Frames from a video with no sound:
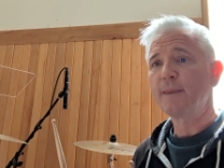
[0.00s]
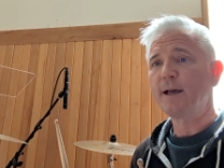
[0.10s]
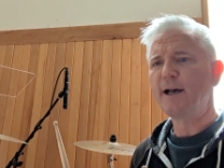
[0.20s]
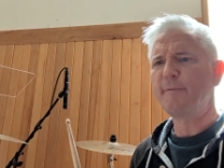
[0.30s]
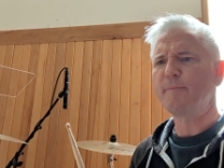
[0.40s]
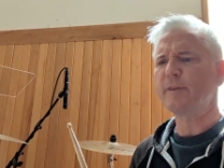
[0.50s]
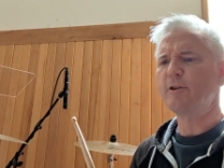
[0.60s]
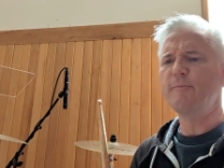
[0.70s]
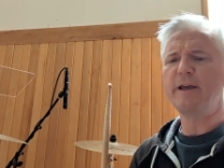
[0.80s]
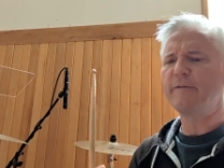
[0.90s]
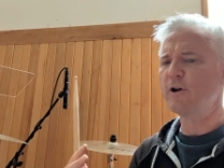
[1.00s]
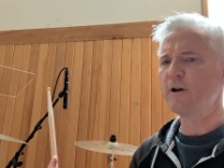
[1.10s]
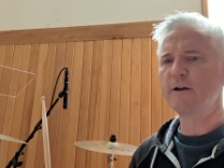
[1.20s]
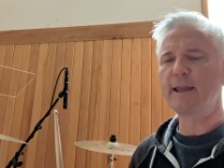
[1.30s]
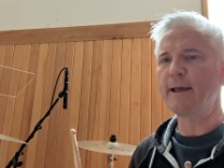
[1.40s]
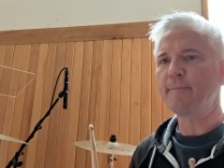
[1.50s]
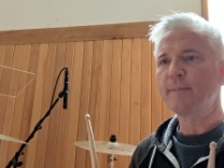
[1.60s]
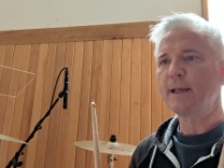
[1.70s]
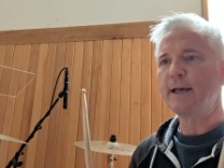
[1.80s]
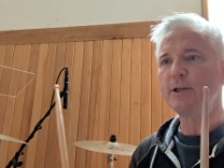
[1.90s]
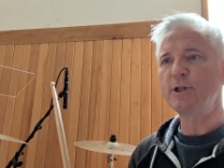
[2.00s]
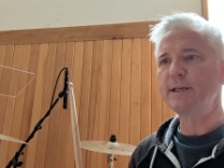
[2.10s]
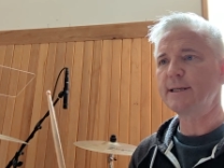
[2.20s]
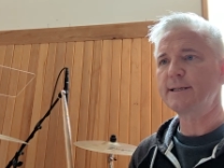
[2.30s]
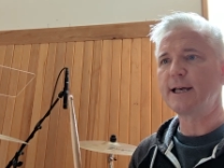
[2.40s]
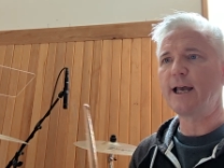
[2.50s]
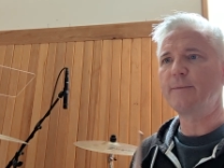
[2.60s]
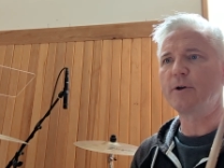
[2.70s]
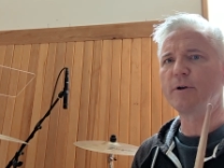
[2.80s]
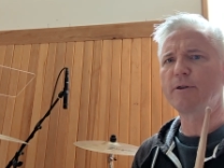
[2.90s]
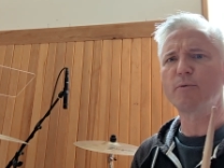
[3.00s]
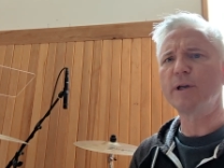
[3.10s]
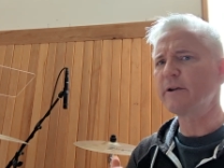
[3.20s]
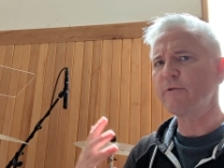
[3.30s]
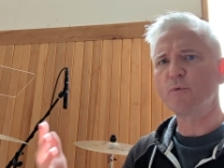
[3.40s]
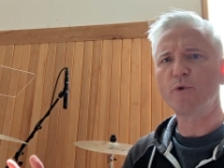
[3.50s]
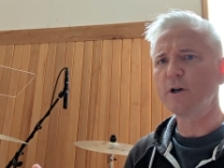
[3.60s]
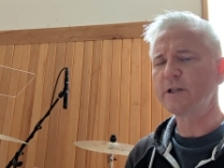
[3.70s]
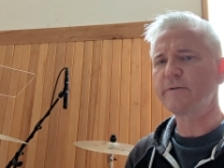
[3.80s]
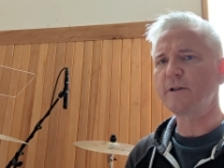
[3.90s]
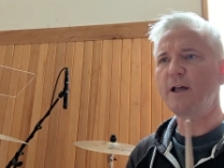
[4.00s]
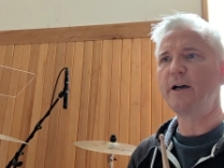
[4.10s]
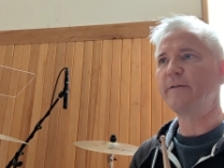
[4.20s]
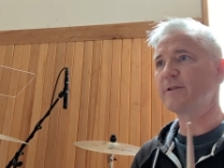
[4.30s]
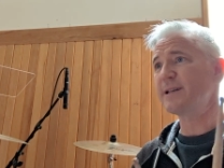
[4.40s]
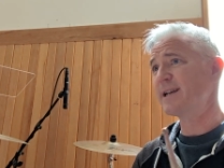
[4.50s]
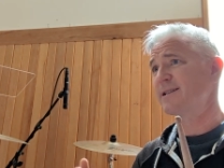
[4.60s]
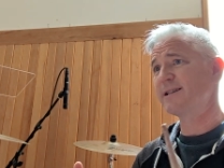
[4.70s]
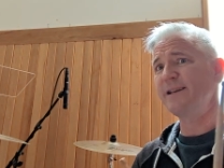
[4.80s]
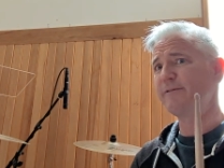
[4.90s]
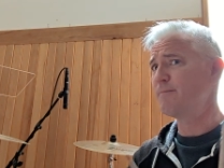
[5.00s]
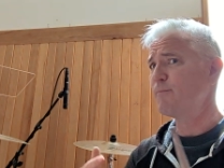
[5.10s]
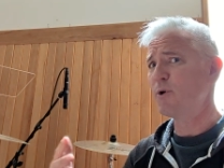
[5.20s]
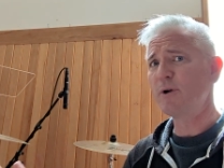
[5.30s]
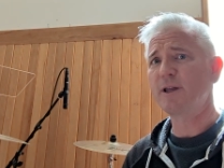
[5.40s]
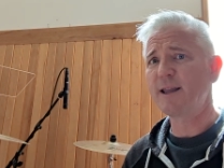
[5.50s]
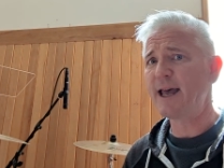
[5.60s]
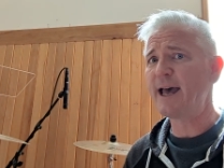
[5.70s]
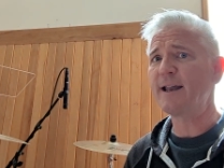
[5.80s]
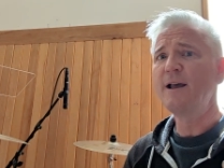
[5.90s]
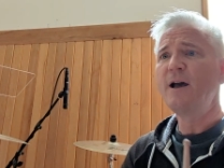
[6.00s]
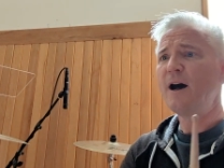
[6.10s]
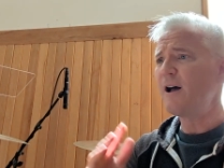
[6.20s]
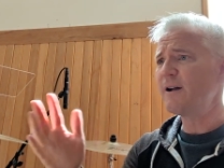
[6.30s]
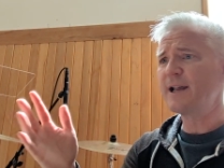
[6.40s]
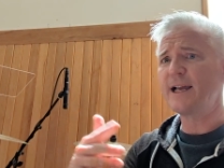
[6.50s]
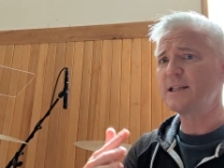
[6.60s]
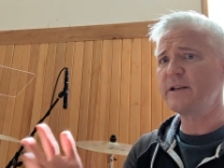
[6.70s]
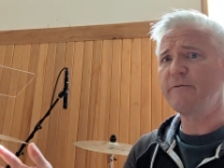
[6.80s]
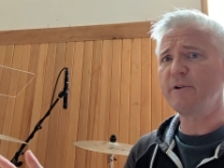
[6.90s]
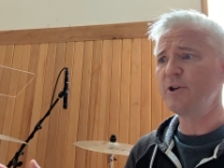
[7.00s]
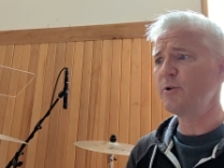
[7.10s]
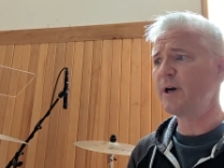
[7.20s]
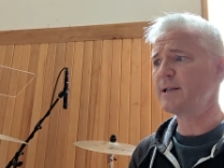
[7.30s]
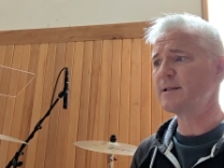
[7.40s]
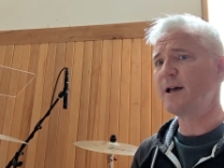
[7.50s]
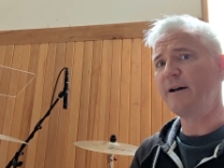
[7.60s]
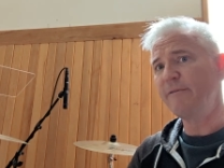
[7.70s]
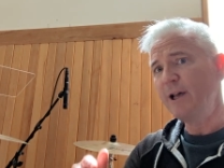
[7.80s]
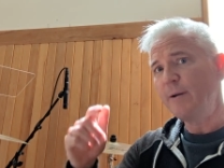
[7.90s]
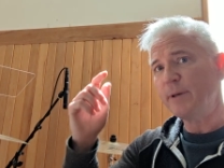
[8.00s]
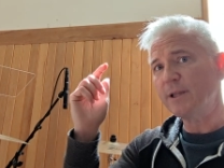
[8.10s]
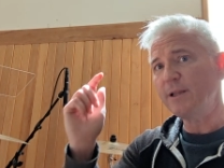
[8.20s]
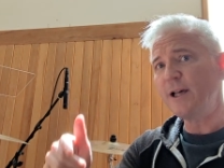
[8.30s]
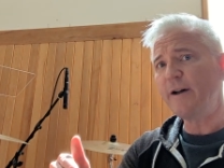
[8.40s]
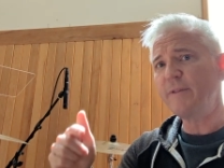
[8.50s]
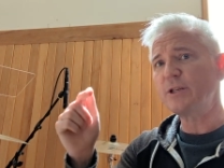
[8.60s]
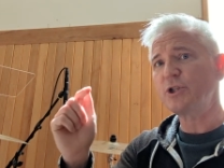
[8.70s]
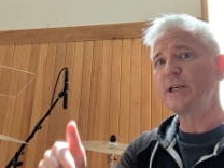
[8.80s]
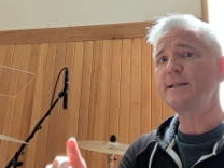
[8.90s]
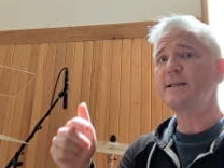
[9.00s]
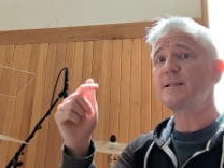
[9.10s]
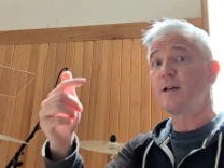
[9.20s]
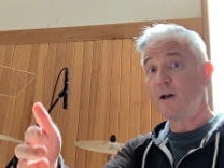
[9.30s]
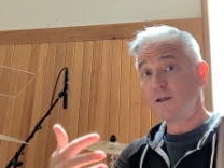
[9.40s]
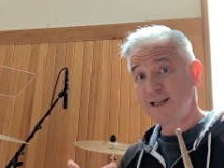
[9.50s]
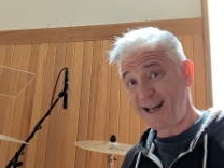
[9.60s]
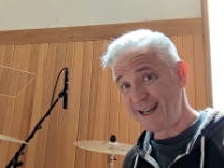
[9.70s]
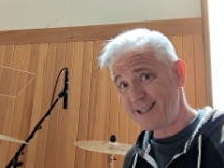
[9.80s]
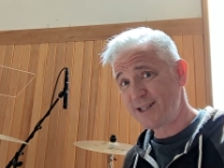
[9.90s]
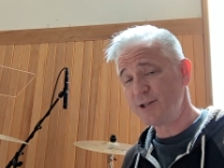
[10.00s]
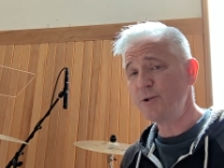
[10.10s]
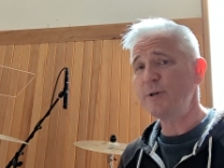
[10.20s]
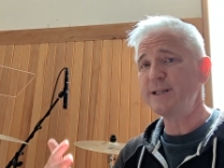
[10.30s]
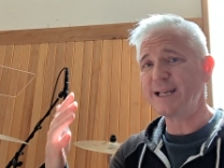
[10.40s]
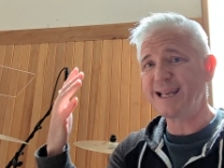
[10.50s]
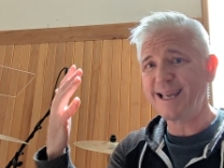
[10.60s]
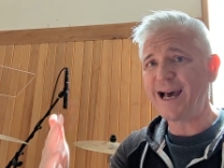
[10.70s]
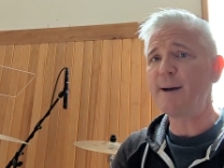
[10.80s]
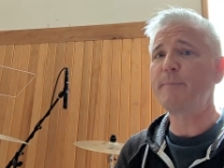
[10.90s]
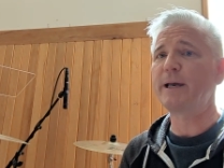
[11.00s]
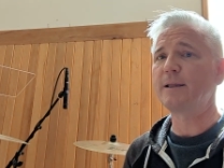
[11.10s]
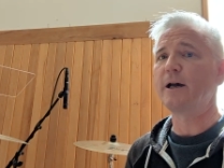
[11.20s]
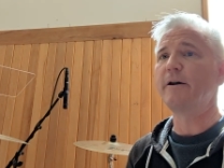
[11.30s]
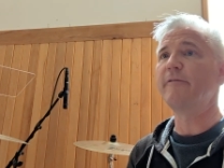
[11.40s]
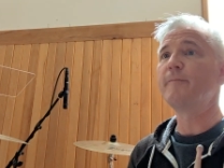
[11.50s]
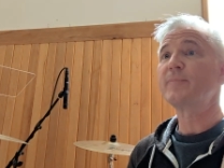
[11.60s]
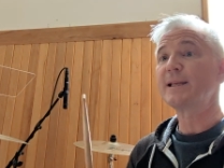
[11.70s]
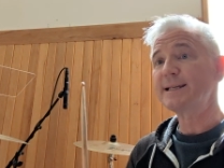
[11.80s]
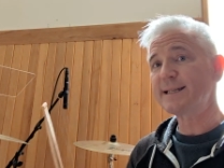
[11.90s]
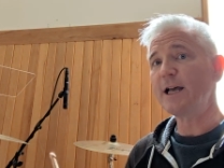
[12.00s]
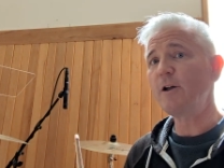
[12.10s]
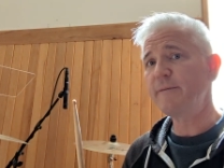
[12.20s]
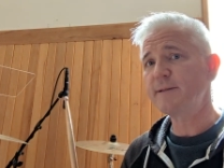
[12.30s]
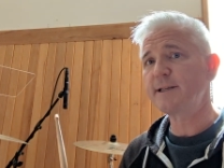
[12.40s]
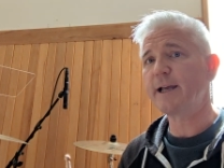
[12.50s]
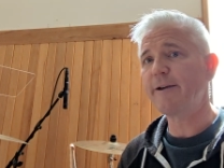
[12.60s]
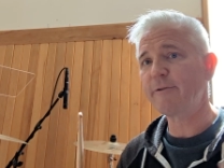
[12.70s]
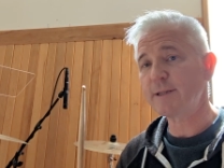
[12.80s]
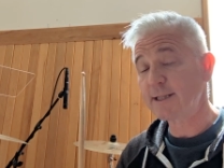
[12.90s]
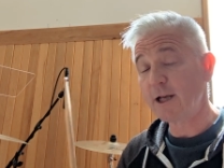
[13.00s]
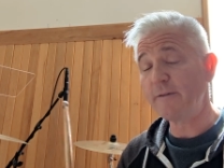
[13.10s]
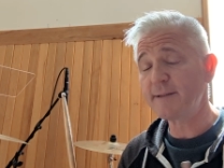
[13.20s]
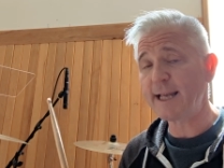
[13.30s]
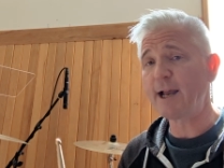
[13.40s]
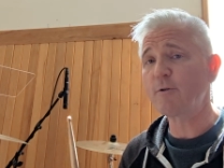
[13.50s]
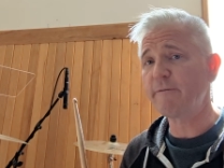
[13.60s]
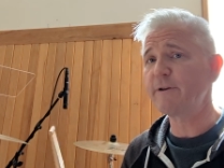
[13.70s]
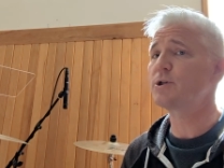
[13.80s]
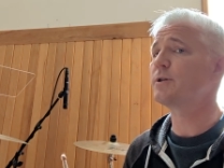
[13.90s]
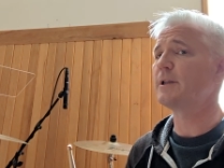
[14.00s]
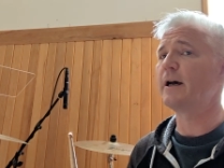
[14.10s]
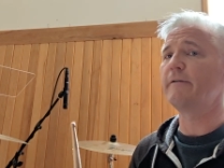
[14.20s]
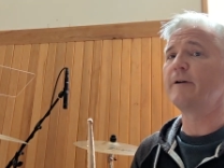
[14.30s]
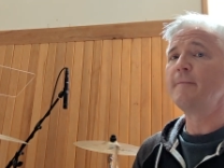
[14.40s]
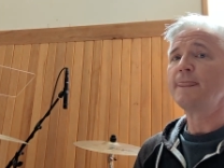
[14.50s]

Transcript: Um, you may have heard that uh, in Jesus' time there were three different words for love. There's actually even more than that, all kinds of different nuanced love. But the love that Jesus calls us to is agape love, self sacrificial love,